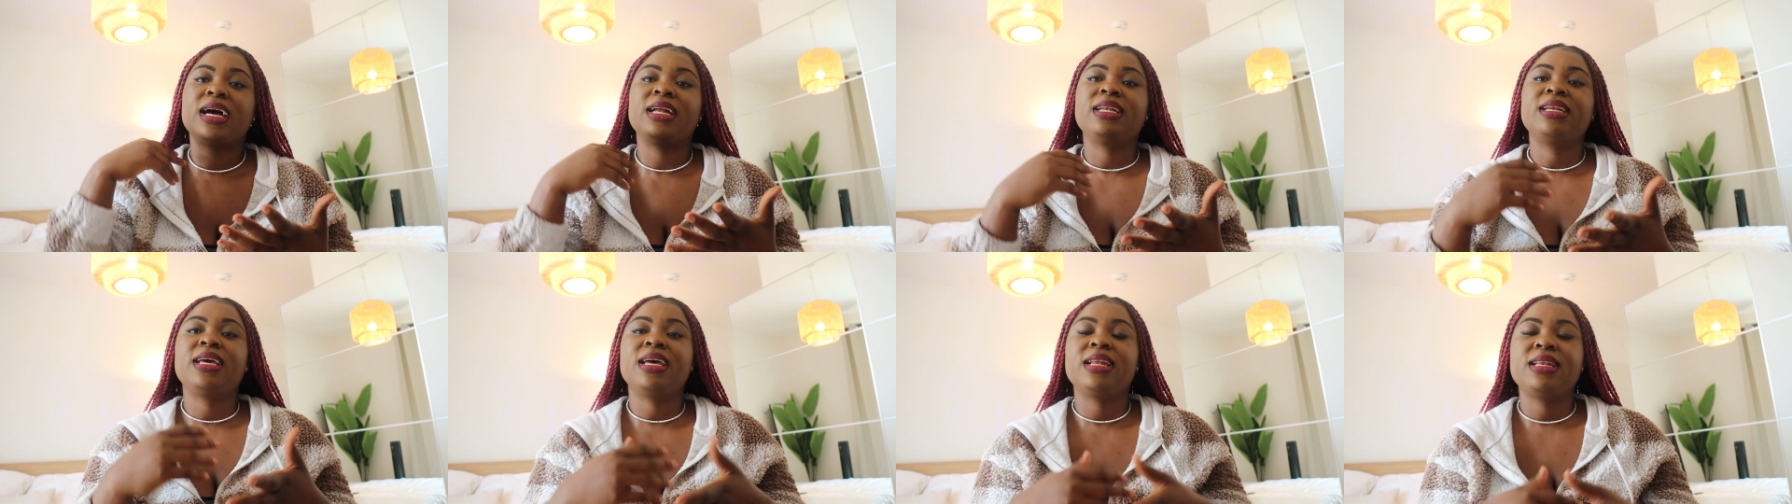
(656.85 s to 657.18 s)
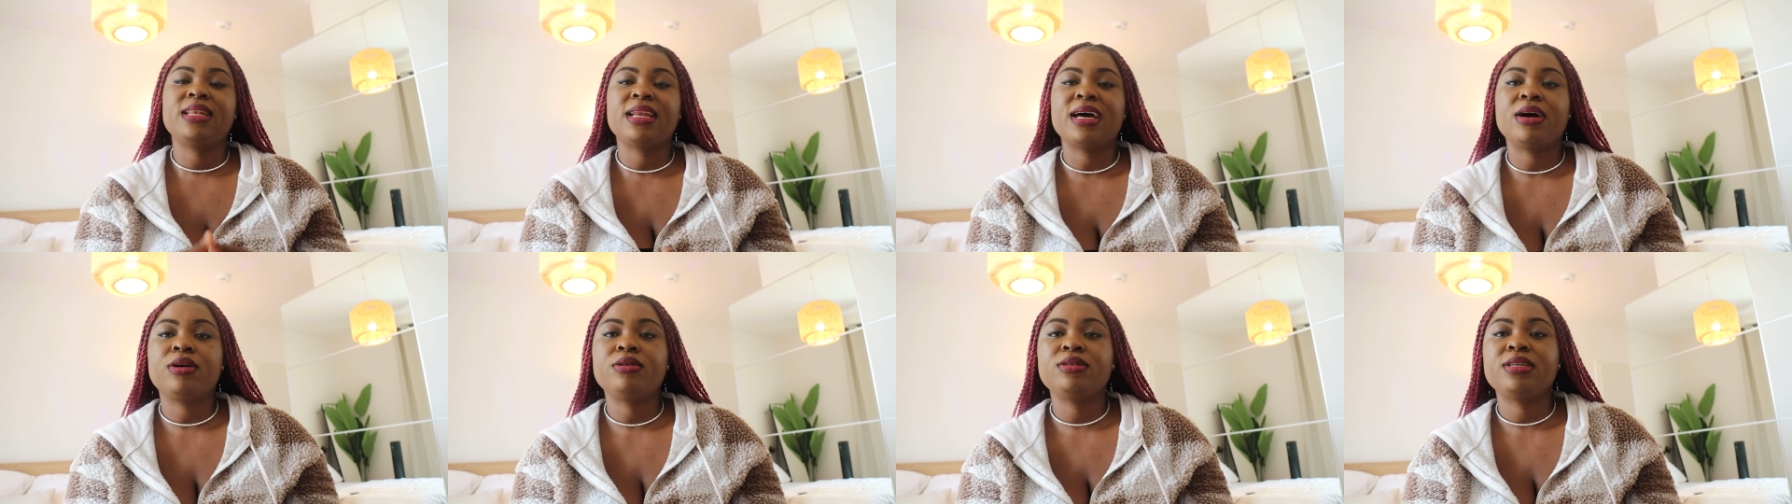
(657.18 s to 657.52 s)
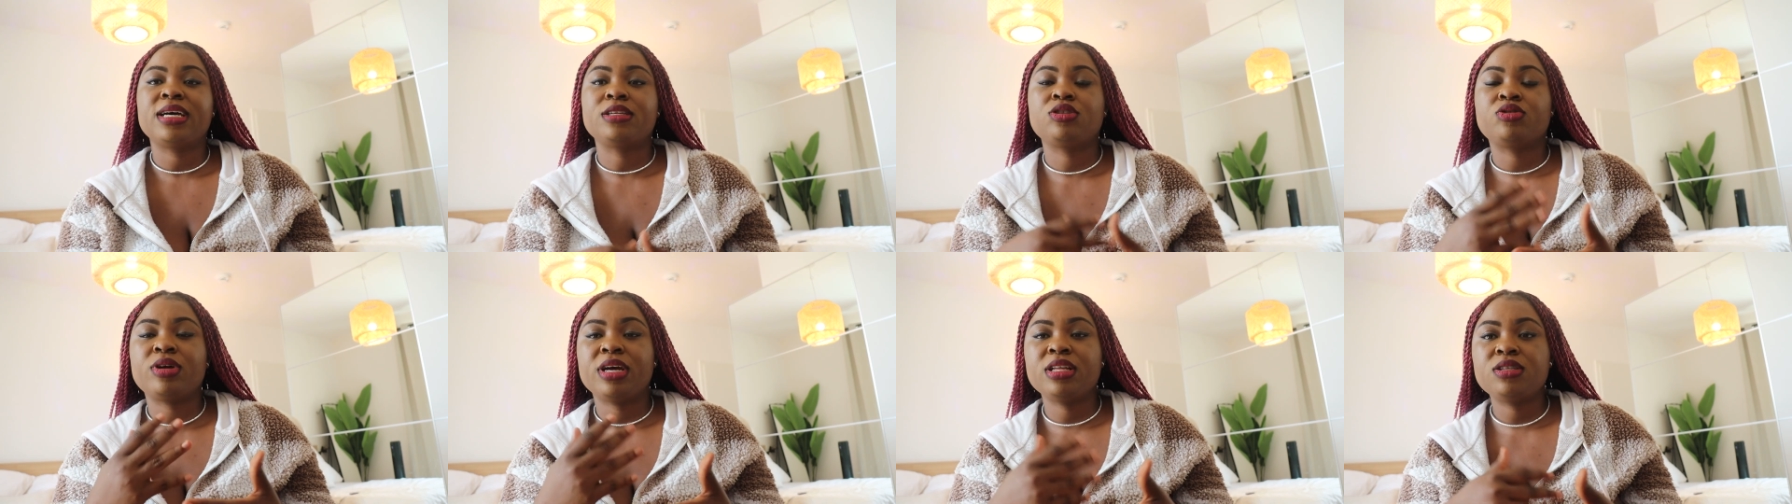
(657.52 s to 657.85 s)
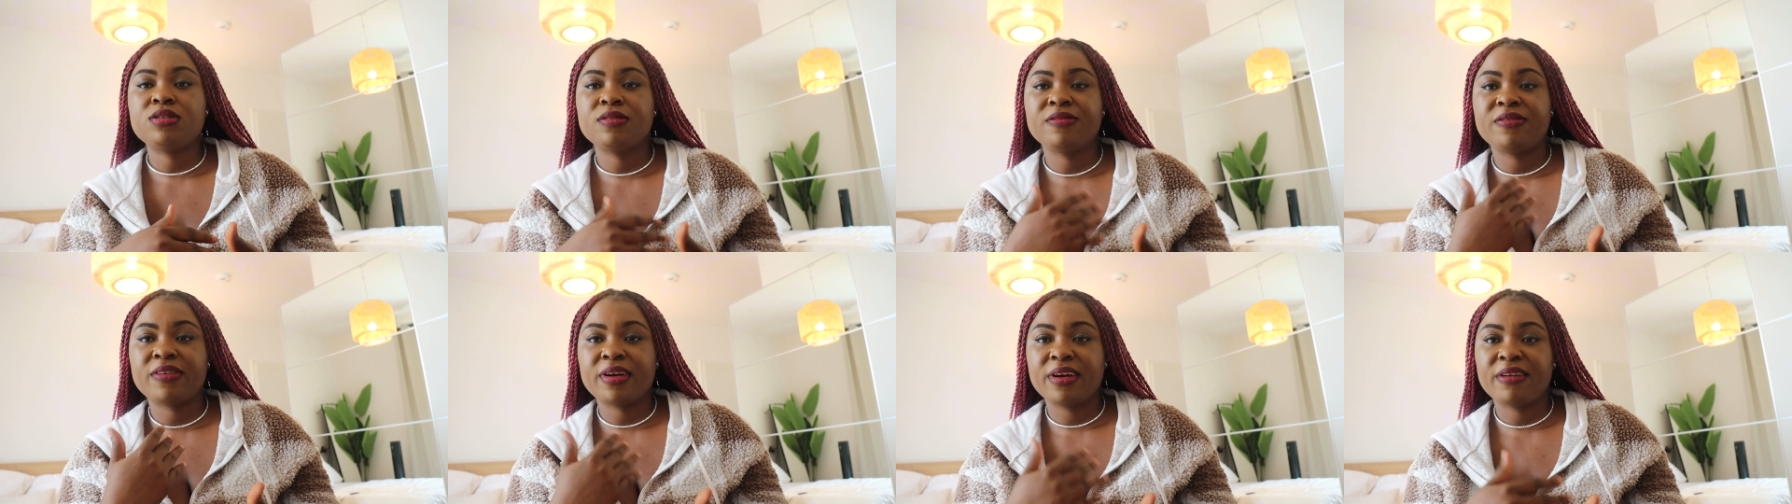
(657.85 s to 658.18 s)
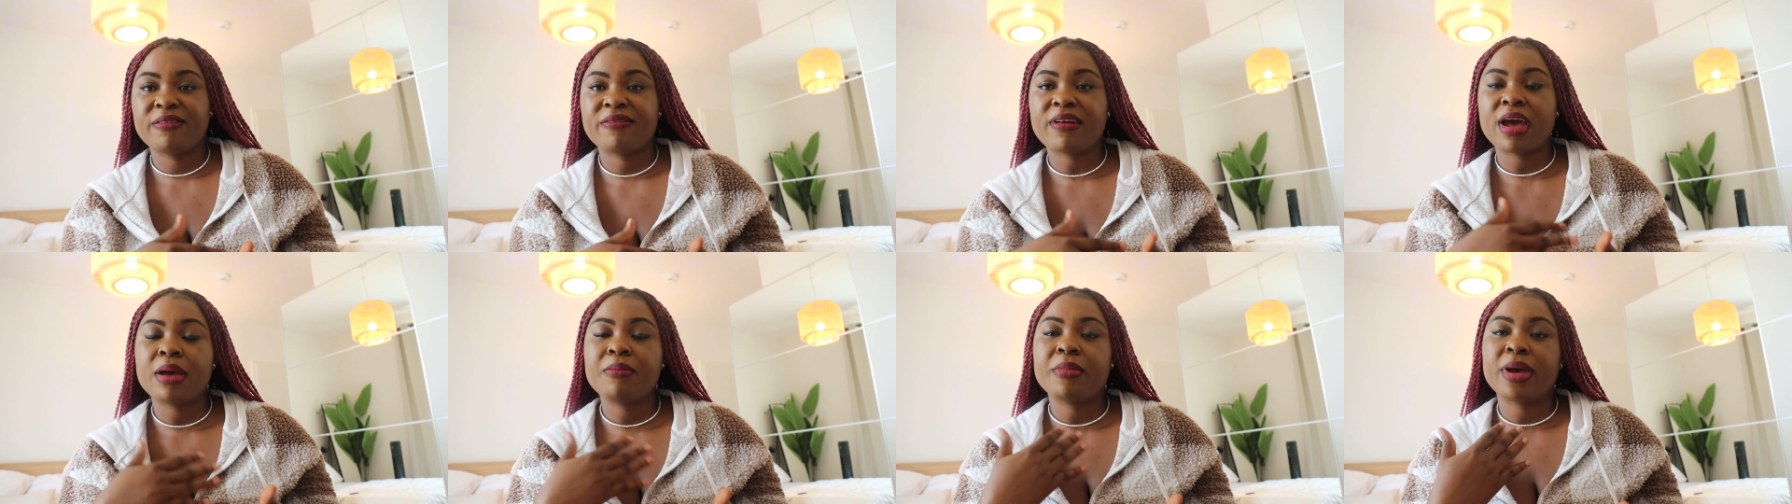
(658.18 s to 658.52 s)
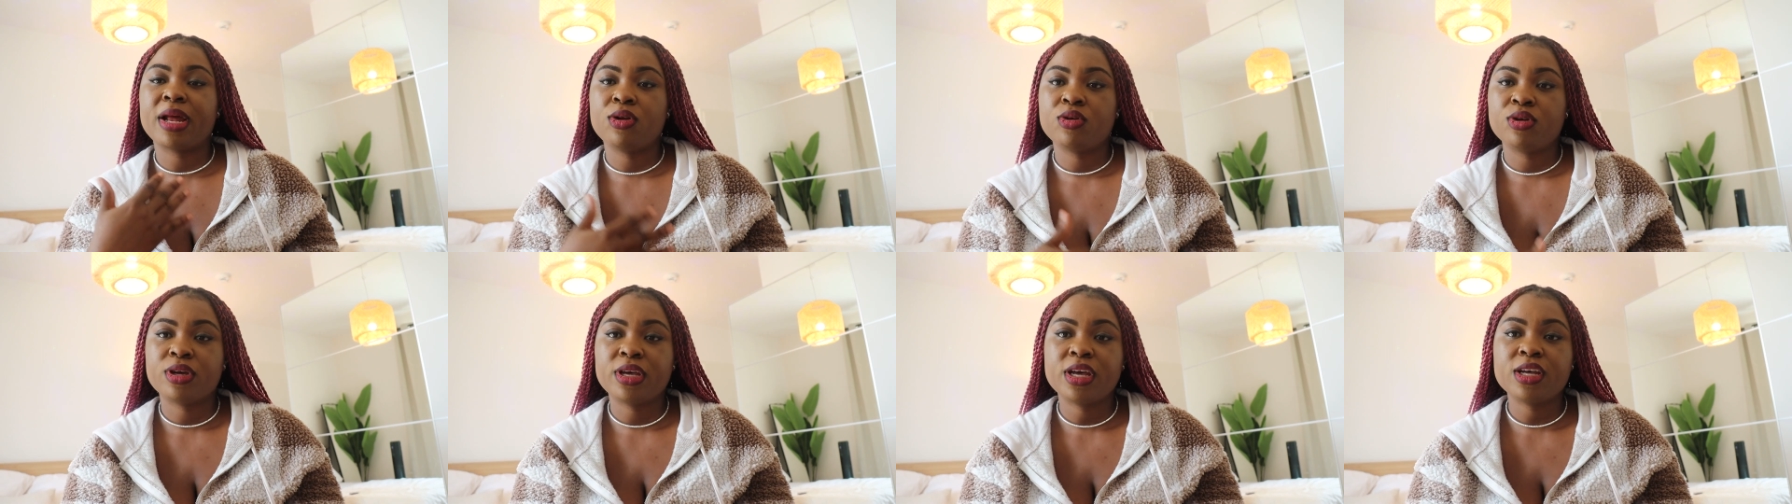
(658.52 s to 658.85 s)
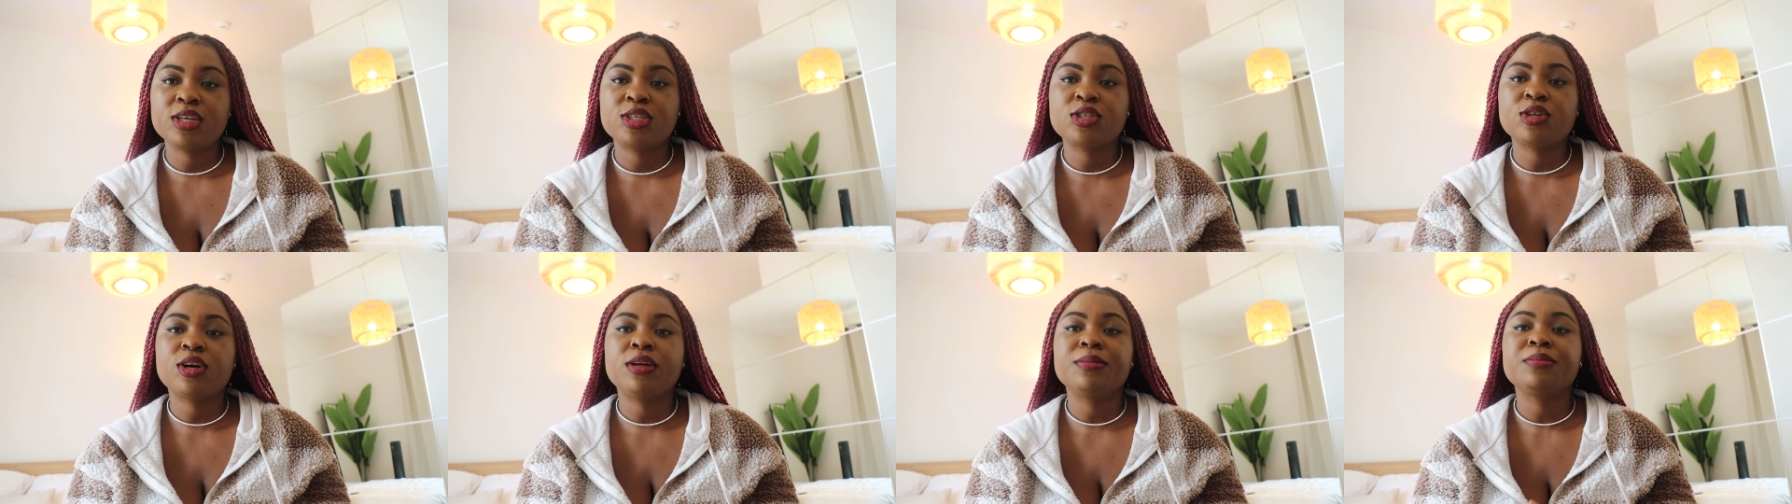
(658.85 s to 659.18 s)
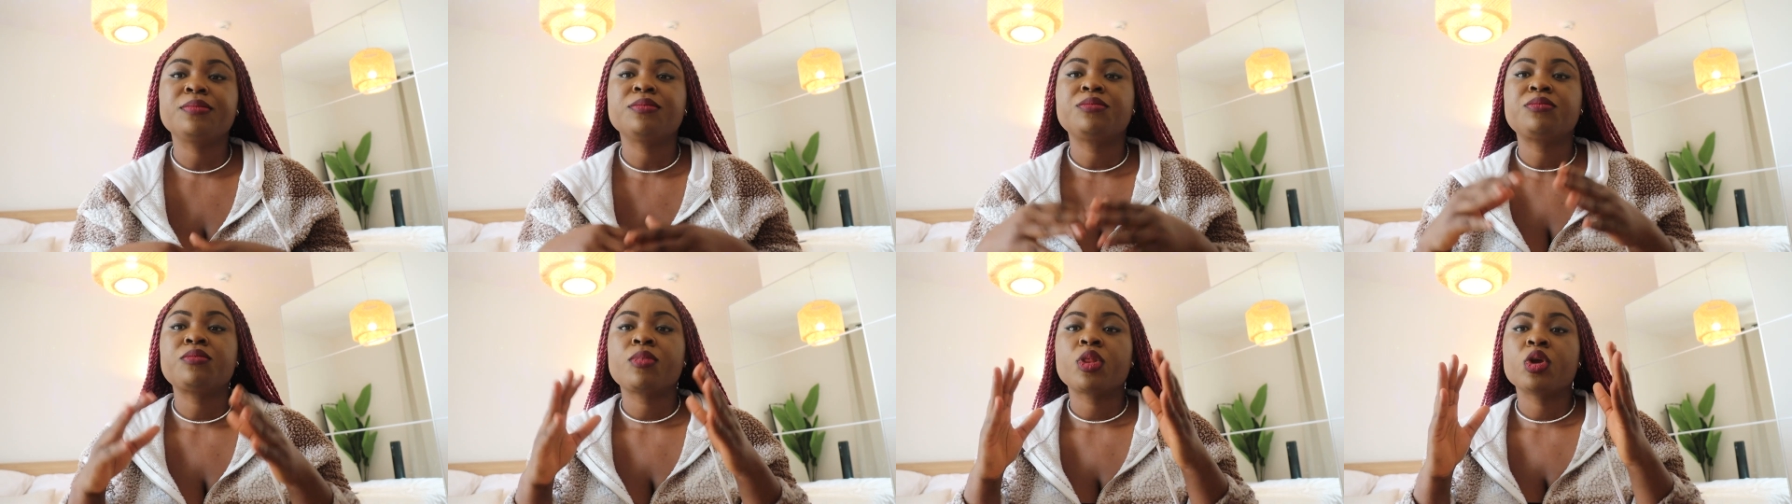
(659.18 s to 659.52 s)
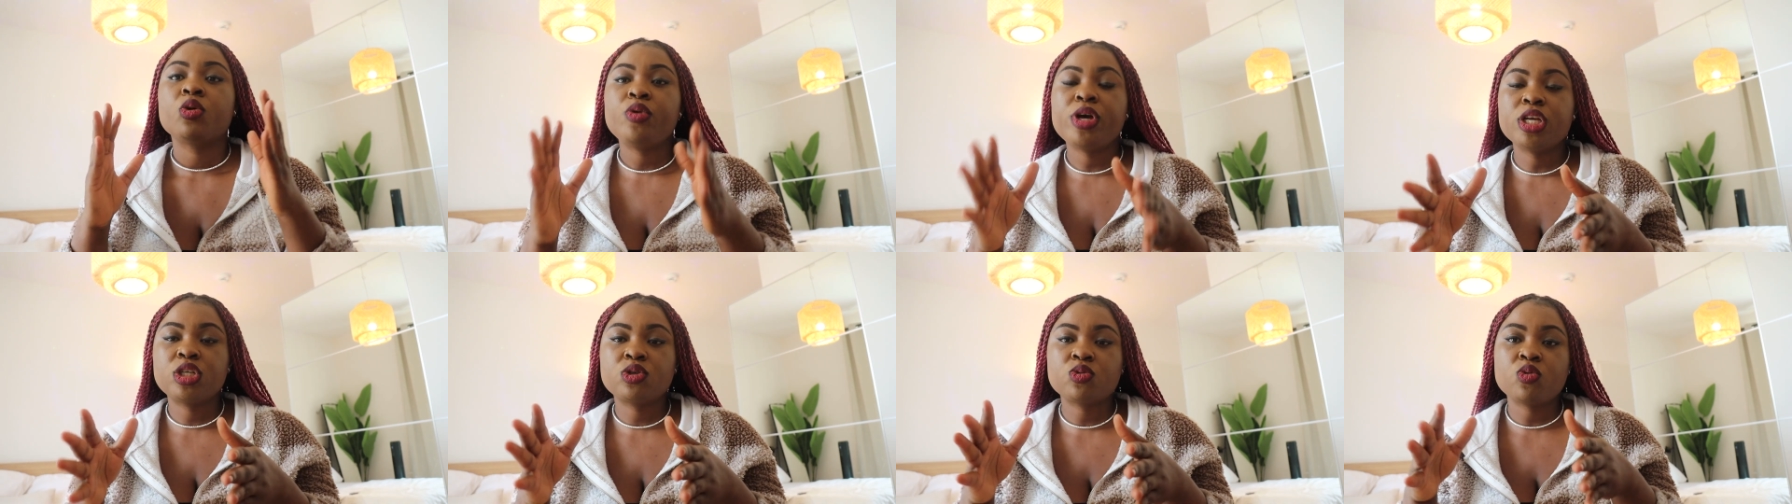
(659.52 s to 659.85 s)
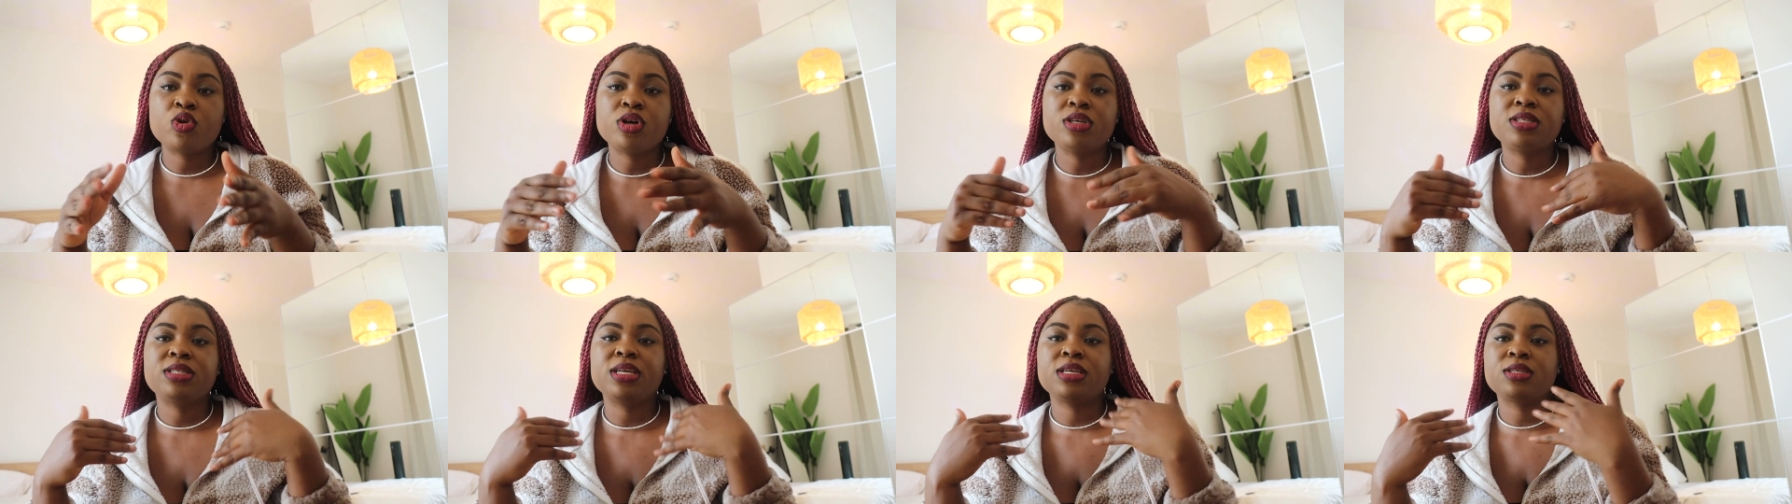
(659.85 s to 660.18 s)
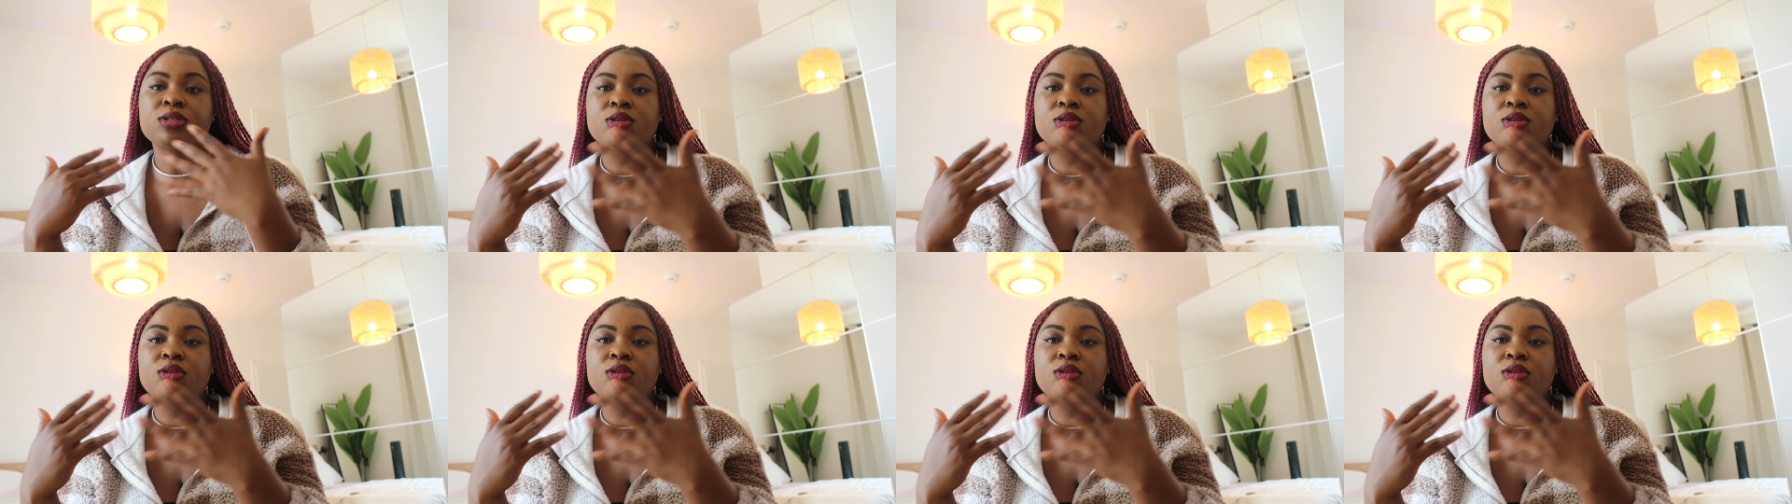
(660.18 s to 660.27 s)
and then now they are trying to verify my location, which once they